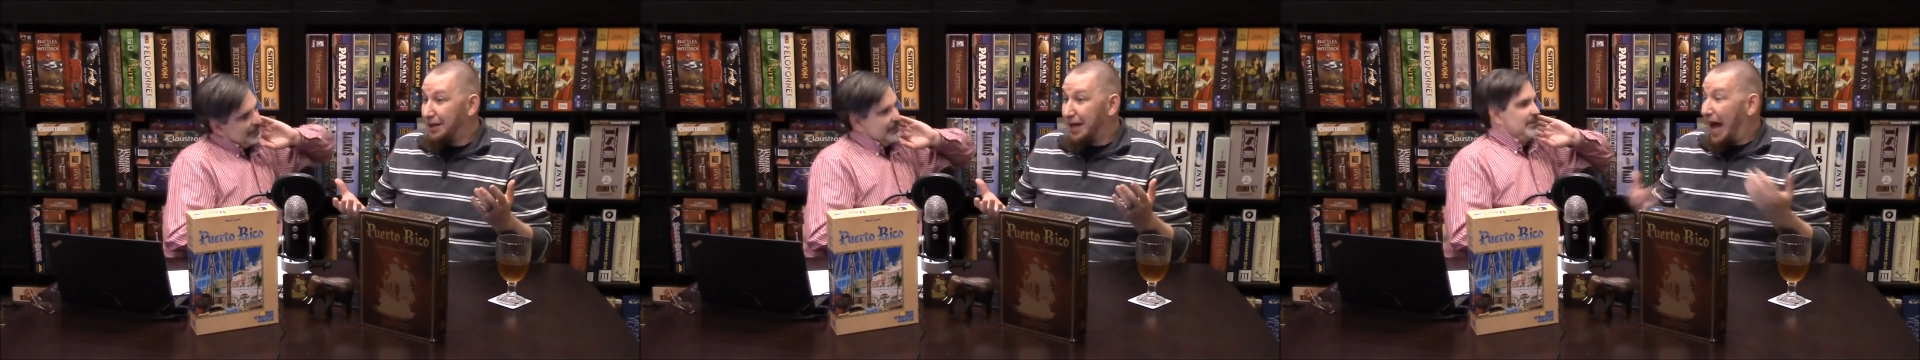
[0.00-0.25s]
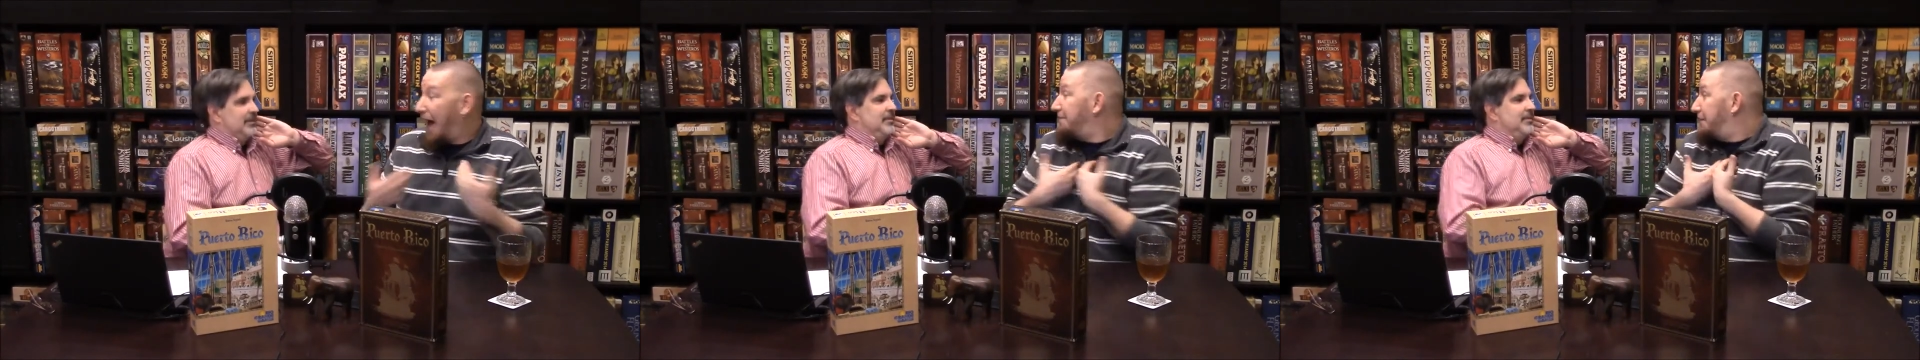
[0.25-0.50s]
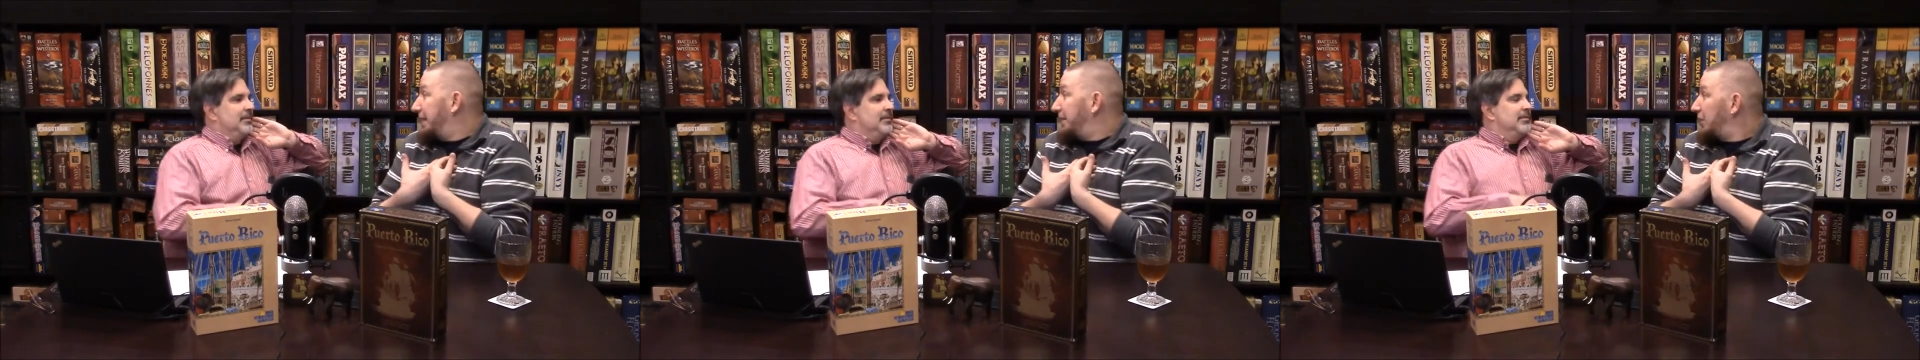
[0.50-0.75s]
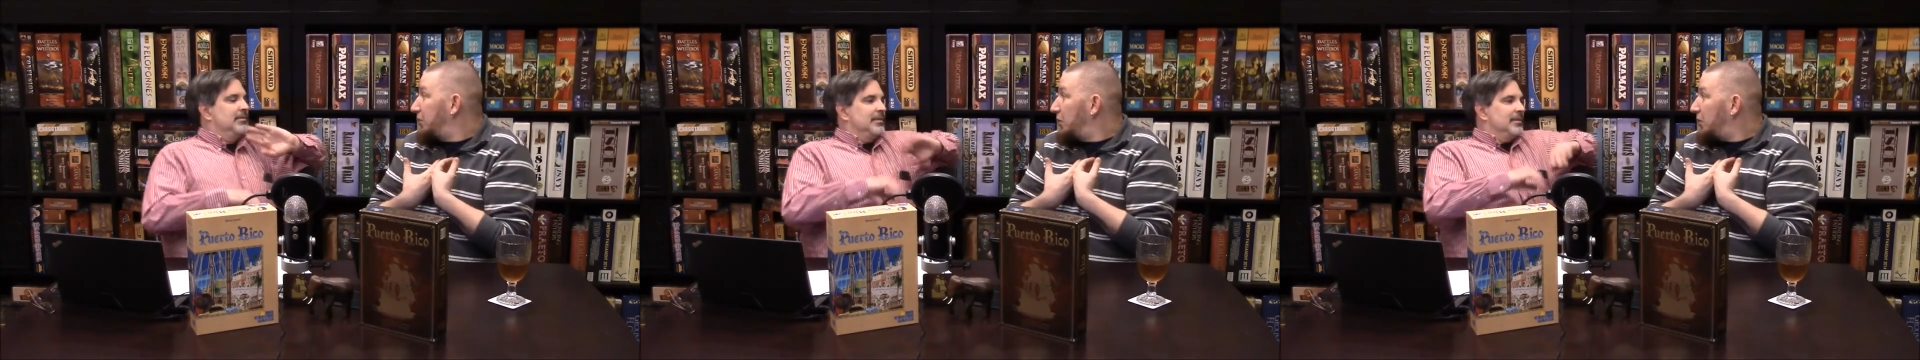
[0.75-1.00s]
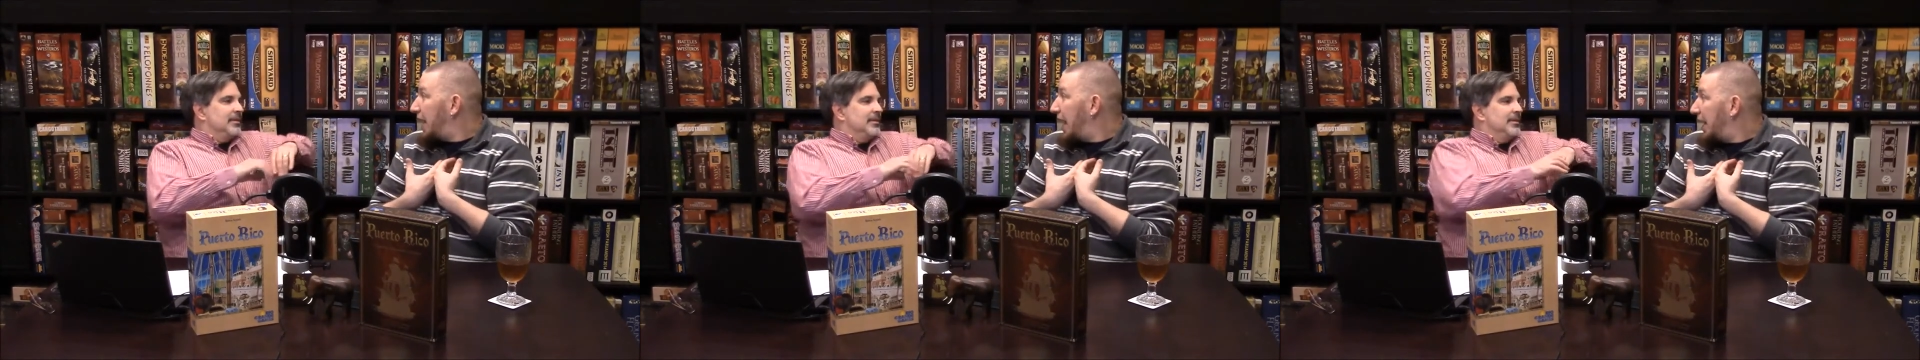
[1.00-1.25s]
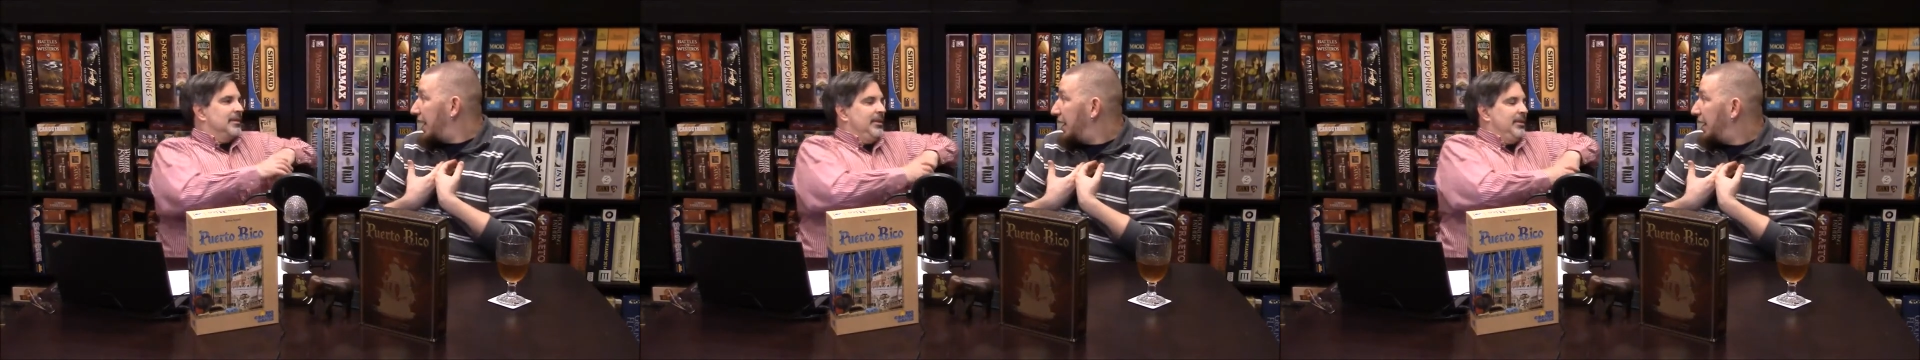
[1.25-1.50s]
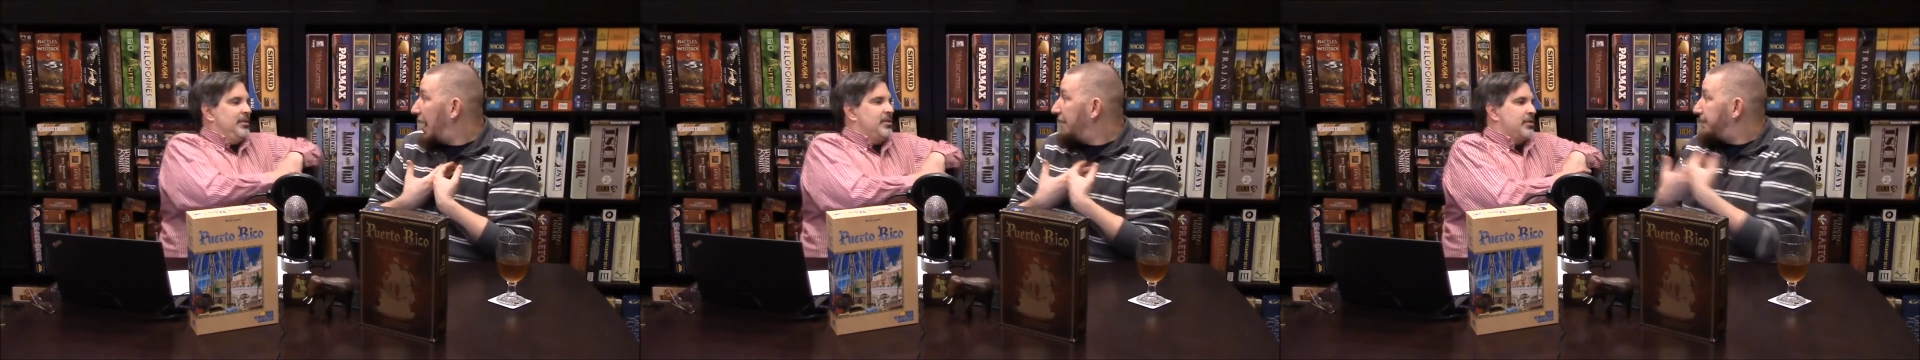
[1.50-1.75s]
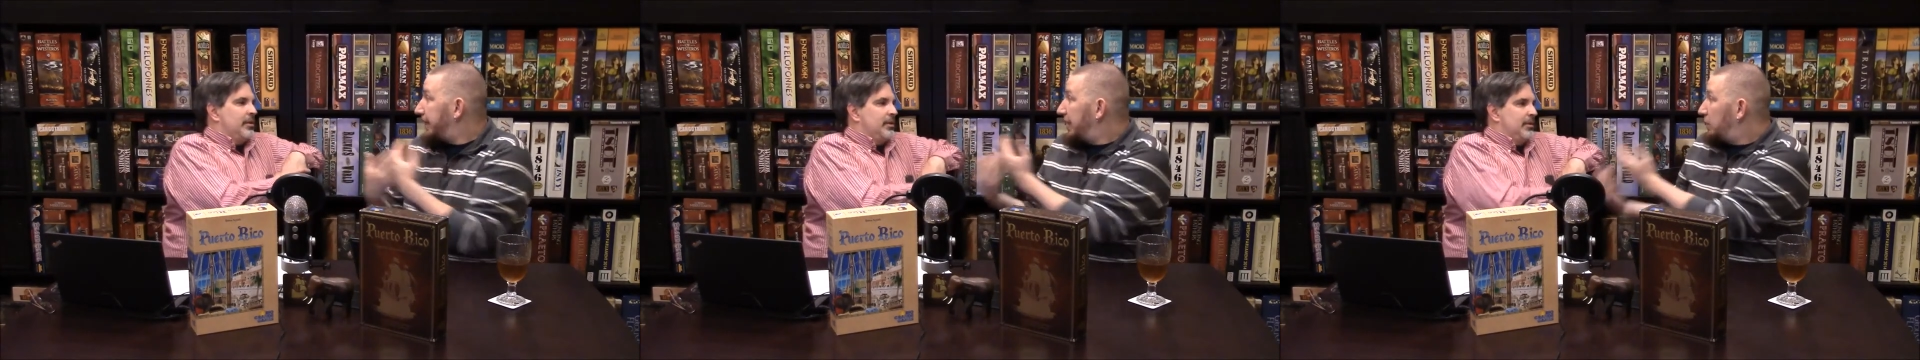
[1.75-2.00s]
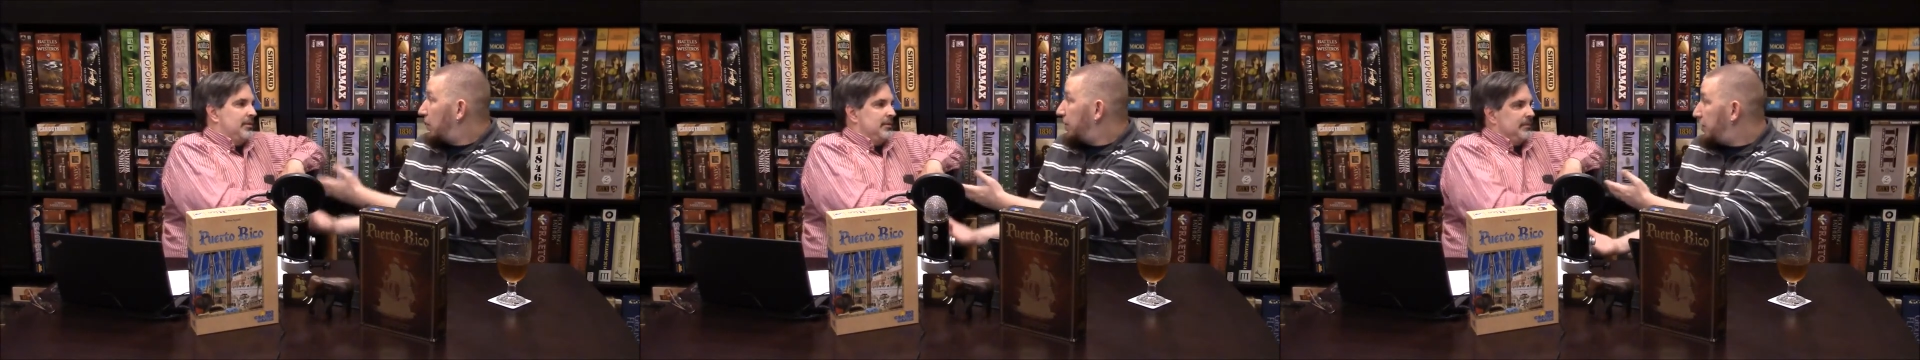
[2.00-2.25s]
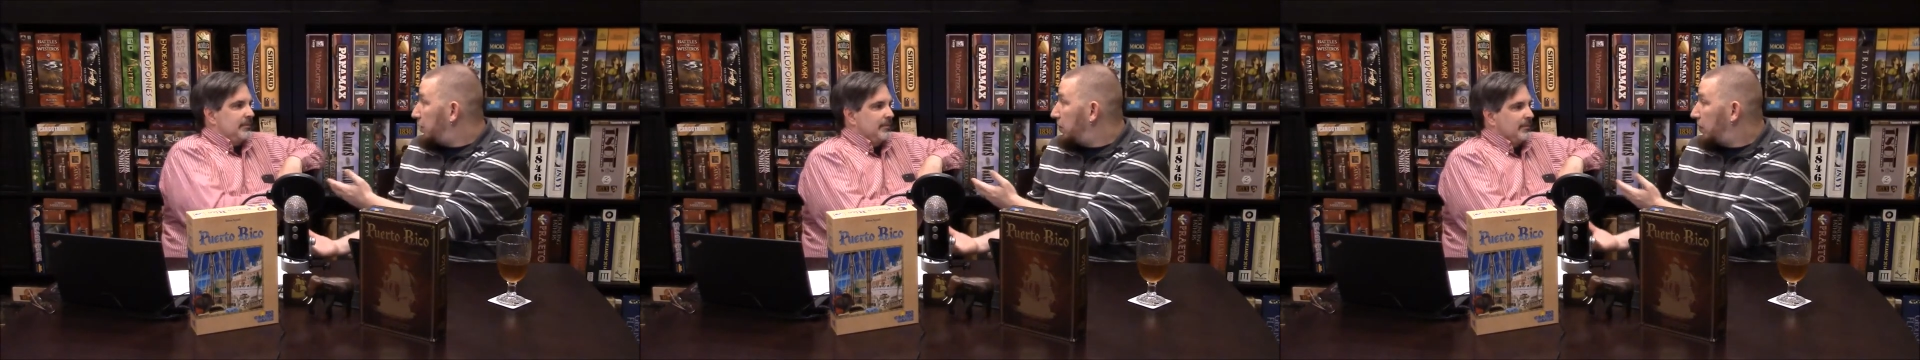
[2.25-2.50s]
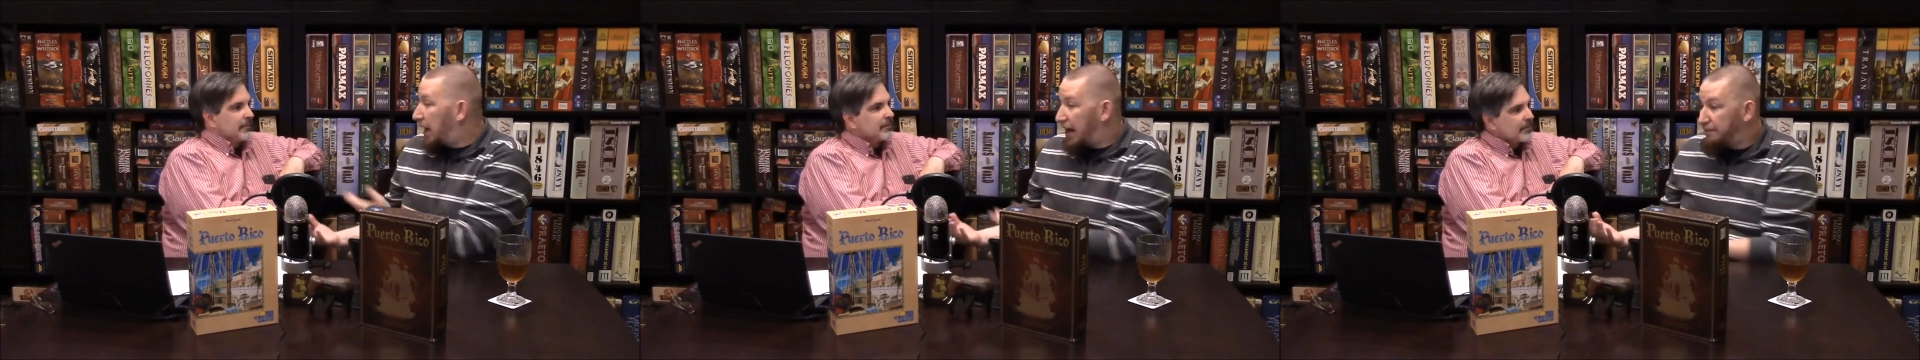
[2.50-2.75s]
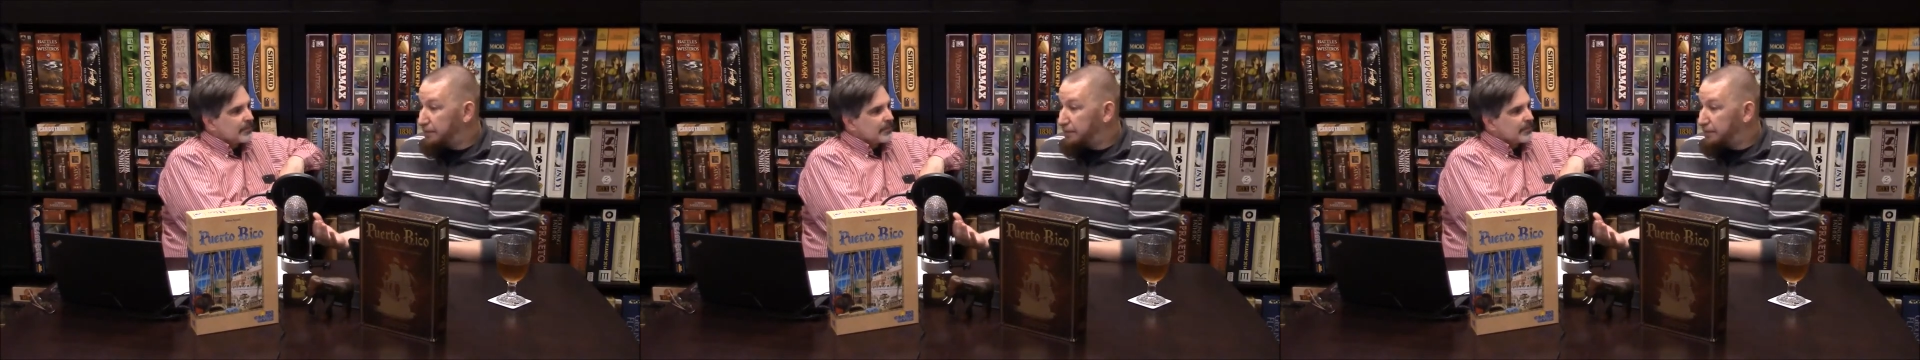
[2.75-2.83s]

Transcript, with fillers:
Speaker 1: I've been the new guy. I sure. played with you. I've